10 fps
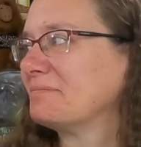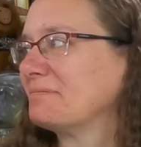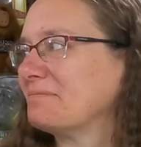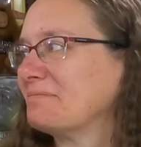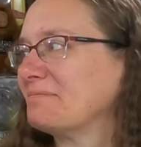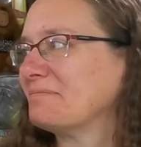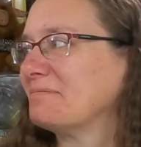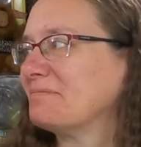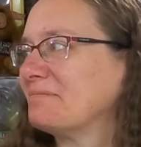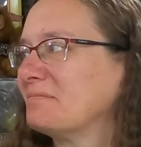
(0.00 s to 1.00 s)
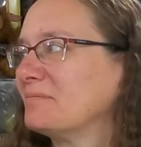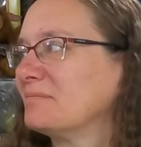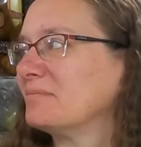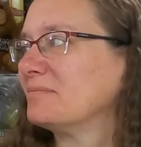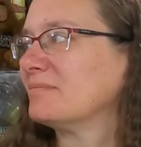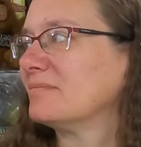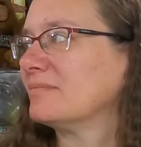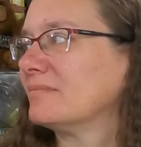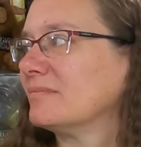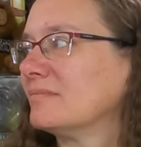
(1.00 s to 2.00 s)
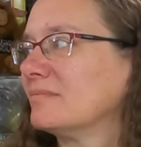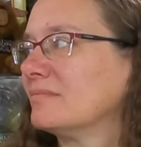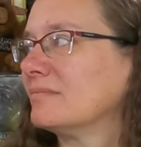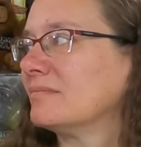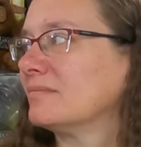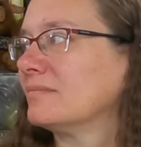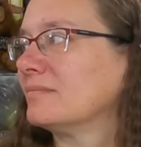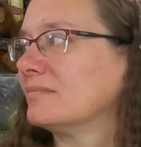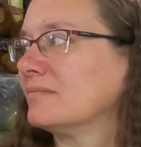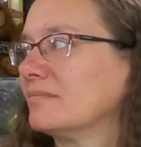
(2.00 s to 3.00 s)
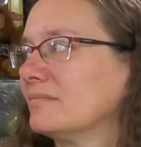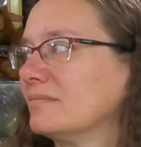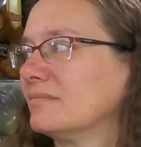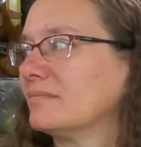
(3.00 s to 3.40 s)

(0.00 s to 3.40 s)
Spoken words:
(not speaking)